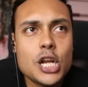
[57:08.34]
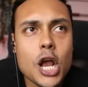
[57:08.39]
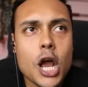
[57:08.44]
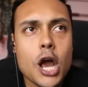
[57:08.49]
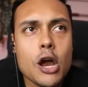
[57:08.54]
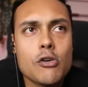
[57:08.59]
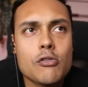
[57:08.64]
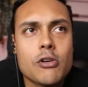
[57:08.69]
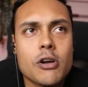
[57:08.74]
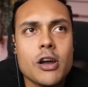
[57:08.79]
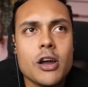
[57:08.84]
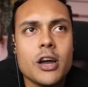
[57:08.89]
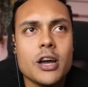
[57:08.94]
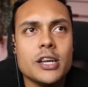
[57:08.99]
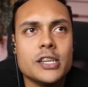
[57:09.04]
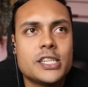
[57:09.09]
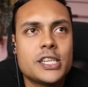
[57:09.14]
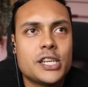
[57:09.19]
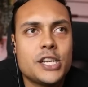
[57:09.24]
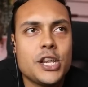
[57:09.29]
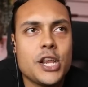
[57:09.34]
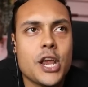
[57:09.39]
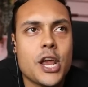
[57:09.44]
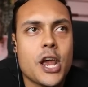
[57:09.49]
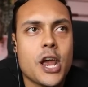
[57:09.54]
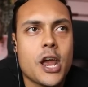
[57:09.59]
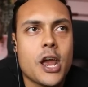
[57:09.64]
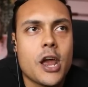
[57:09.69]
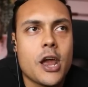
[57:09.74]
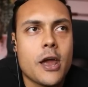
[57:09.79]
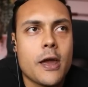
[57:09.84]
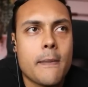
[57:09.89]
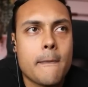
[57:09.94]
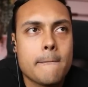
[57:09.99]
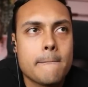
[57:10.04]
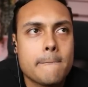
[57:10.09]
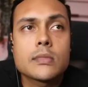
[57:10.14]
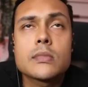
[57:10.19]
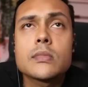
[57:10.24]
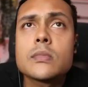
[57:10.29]
turret. Yeah.
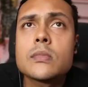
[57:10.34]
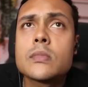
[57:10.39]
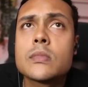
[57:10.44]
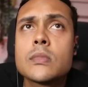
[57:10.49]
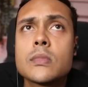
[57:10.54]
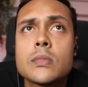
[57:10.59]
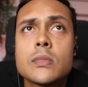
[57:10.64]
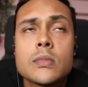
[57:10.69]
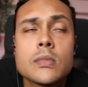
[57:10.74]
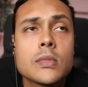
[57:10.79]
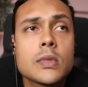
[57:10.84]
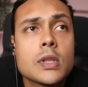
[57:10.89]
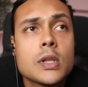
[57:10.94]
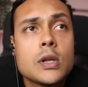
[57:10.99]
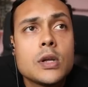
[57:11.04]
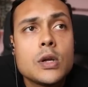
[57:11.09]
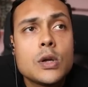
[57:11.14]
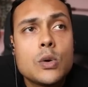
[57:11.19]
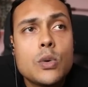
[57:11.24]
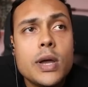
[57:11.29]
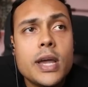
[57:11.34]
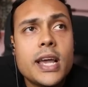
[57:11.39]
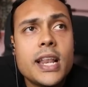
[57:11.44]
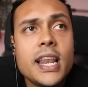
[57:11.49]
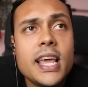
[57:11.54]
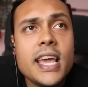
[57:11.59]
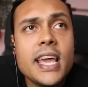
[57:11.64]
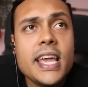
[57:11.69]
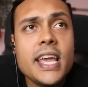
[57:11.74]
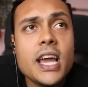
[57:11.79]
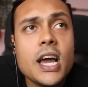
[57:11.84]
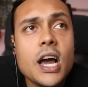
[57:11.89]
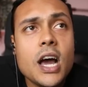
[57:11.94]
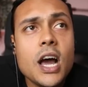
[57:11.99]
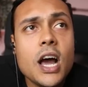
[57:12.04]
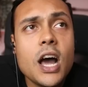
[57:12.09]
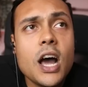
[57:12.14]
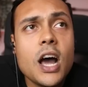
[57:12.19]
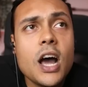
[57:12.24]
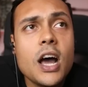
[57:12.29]
Quickly.
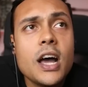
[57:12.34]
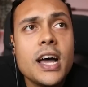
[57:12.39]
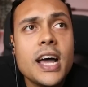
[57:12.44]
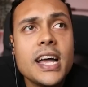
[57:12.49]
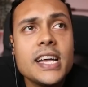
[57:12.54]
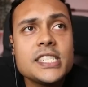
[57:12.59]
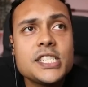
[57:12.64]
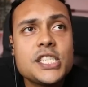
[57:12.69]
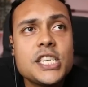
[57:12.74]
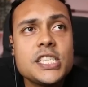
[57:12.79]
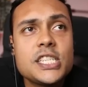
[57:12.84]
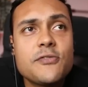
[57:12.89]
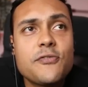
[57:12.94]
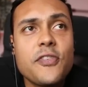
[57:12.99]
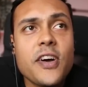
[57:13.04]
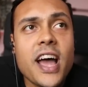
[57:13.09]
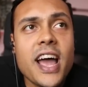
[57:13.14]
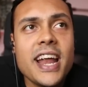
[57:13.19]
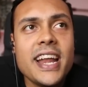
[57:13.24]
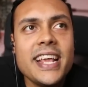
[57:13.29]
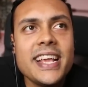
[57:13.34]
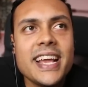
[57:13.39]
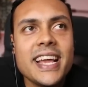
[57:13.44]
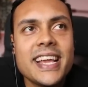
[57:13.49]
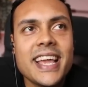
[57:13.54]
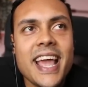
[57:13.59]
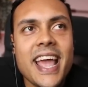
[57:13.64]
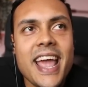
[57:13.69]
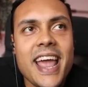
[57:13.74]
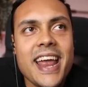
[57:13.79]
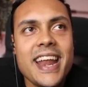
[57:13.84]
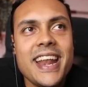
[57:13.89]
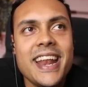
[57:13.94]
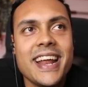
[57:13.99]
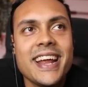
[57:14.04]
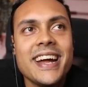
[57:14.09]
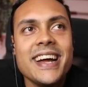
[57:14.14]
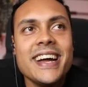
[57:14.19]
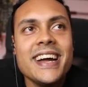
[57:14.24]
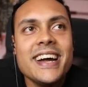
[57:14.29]
Oh, she's fighting
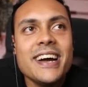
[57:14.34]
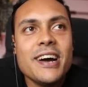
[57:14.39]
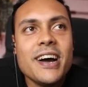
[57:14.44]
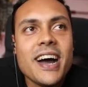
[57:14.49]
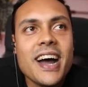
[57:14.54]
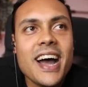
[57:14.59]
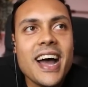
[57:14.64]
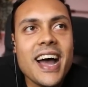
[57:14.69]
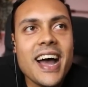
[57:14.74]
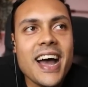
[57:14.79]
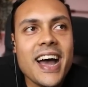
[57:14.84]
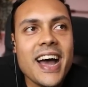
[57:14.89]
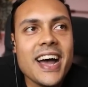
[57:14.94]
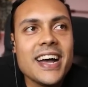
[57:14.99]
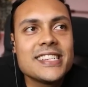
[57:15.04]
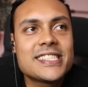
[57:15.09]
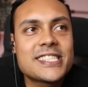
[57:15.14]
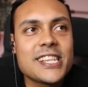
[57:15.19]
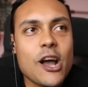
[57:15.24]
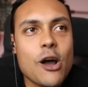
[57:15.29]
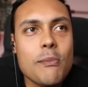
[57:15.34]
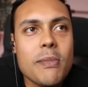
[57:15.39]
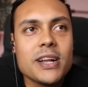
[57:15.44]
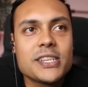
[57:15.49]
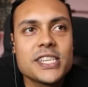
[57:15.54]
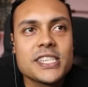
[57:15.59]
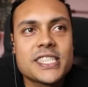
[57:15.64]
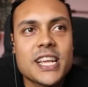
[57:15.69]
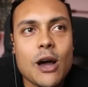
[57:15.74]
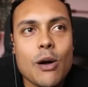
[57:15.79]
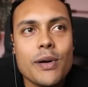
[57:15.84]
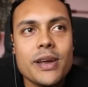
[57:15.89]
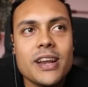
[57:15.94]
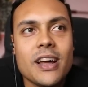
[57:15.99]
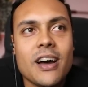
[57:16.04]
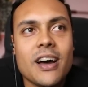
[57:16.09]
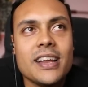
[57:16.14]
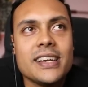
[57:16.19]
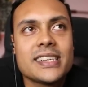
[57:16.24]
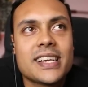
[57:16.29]
again. Ah, so much is going
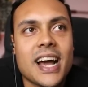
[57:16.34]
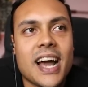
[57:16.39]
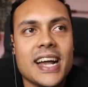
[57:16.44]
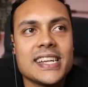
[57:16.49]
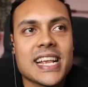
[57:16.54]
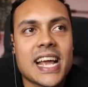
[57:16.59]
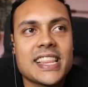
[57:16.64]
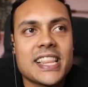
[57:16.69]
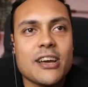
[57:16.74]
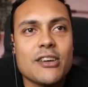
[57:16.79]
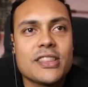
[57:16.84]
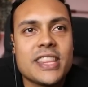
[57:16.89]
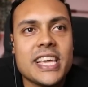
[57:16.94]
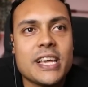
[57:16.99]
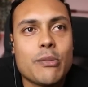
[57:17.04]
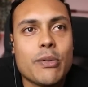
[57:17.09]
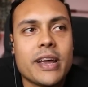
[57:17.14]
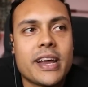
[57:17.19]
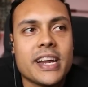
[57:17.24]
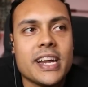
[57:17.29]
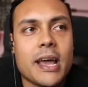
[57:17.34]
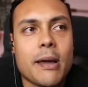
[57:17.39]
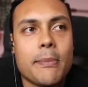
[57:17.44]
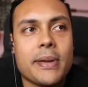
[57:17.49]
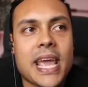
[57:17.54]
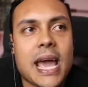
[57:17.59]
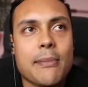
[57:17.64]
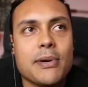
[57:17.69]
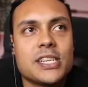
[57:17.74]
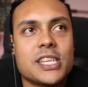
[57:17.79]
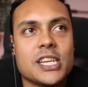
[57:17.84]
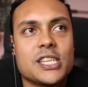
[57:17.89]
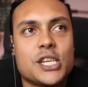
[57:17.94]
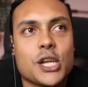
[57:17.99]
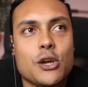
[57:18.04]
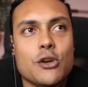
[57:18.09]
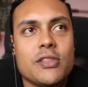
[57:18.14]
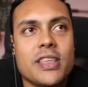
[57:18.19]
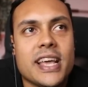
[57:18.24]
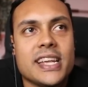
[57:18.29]
on. Guys, I don't think we're going to be able to
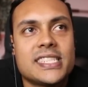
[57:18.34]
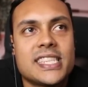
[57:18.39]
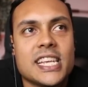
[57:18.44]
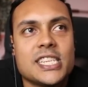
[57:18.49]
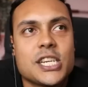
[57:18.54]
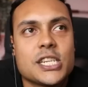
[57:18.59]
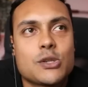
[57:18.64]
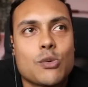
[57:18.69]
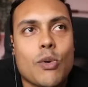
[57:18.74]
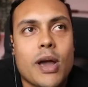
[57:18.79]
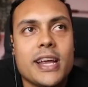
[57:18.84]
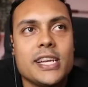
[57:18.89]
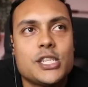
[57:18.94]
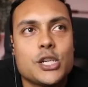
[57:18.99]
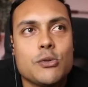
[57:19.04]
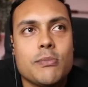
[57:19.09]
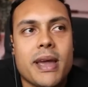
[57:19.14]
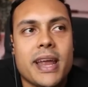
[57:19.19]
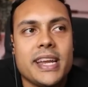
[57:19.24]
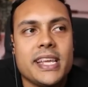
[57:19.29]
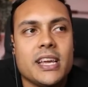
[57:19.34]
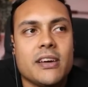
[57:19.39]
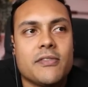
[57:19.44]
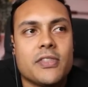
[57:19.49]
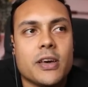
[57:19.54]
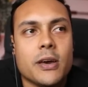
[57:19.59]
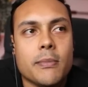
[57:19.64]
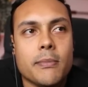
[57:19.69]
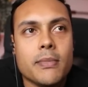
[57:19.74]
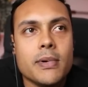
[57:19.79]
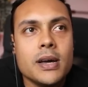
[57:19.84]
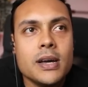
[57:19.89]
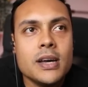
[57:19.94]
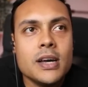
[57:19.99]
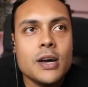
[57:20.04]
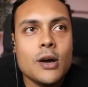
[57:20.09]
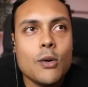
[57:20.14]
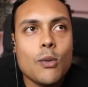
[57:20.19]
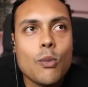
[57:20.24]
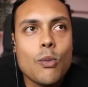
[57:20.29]
do this. There's just way too many of them.
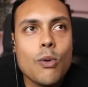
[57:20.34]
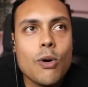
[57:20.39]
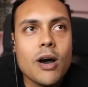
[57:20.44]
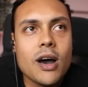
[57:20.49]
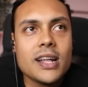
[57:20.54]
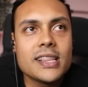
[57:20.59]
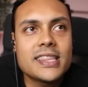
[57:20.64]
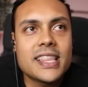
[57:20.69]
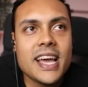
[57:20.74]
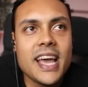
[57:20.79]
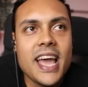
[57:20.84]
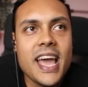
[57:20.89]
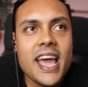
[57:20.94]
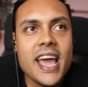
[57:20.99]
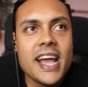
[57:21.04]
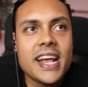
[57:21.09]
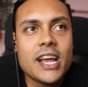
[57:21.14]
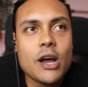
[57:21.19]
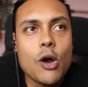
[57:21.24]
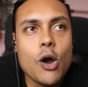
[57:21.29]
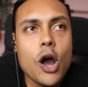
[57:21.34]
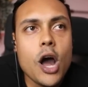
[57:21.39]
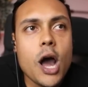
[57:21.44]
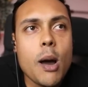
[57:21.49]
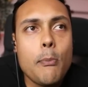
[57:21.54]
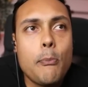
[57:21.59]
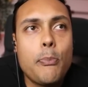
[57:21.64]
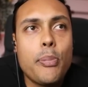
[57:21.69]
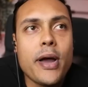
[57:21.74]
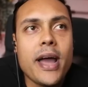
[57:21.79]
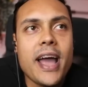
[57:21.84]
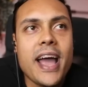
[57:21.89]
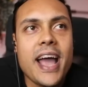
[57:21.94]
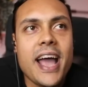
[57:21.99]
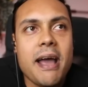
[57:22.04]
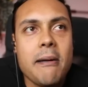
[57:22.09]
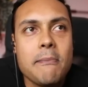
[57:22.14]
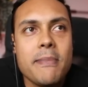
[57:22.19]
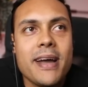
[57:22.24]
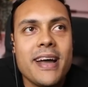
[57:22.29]
What the heck? Oh,
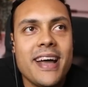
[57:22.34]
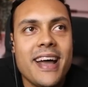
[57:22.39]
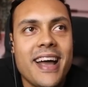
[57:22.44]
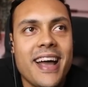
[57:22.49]
bam.